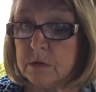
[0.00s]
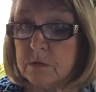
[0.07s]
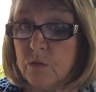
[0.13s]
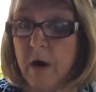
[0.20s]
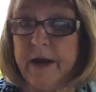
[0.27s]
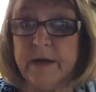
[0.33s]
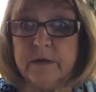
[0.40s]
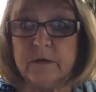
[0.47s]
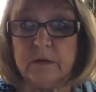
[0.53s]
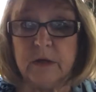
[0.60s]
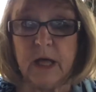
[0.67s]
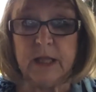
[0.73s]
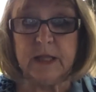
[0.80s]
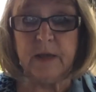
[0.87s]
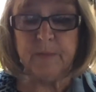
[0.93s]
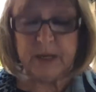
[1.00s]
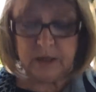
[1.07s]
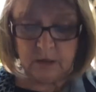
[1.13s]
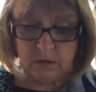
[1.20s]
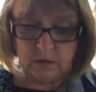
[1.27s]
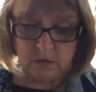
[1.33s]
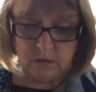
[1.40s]
right? A lemon.
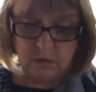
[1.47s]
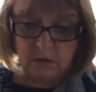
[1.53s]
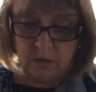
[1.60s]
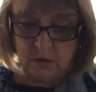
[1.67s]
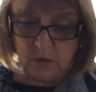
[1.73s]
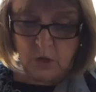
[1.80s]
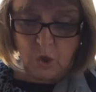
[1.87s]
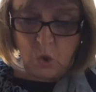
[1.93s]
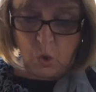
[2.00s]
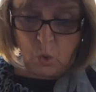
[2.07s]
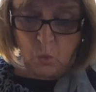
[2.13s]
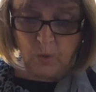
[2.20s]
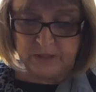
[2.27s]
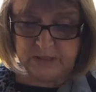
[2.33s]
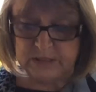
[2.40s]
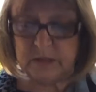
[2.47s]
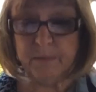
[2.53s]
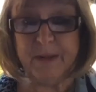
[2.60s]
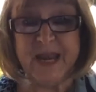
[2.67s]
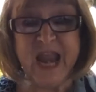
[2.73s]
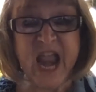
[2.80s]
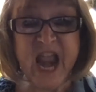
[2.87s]
What does a
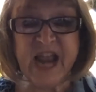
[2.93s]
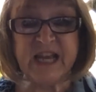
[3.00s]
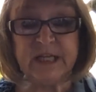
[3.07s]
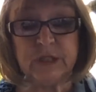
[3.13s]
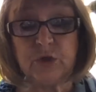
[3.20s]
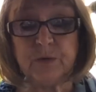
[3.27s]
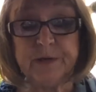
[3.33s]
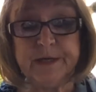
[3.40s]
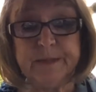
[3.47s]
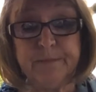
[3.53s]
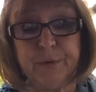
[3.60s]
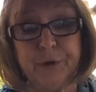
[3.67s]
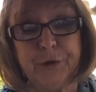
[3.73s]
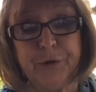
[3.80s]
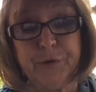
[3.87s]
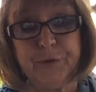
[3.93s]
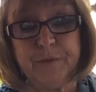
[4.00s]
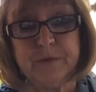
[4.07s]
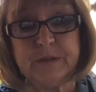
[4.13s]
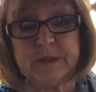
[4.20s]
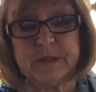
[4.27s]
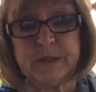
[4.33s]
banana tree
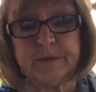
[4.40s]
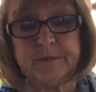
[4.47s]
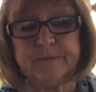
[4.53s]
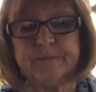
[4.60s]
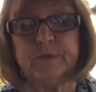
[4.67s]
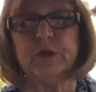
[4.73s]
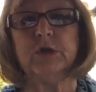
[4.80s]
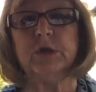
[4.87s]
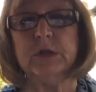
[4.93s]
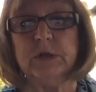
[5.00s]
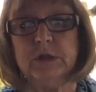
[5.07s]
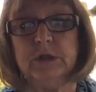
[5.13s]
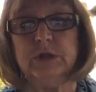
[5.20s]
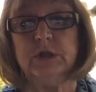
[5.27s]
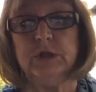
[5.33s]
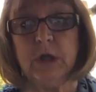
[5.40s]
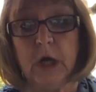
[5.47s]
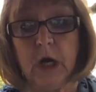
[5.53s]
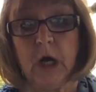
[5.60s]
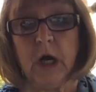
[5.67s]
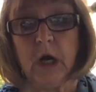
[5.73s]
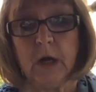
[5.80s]
produce? Good
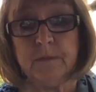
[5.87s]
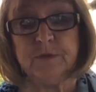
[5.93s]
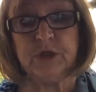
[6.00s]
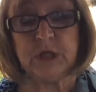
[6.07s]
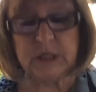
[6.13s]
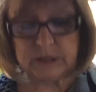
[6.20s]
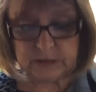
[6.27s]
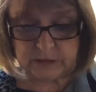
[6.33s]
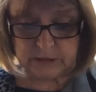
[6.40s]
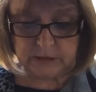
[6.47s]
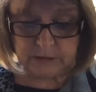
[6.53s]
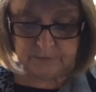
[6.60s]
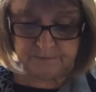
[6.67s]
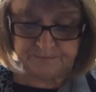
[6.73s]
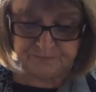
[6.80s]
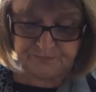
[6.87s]
job, Justin.